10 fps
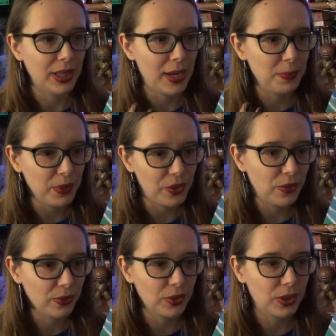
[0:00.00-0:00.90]
and
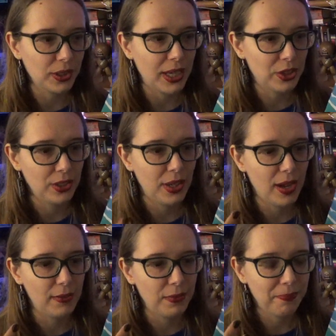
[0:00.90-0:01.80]
beautiful collection
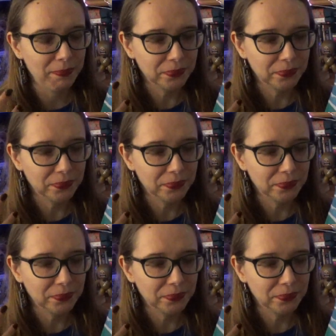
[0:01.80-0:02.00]
of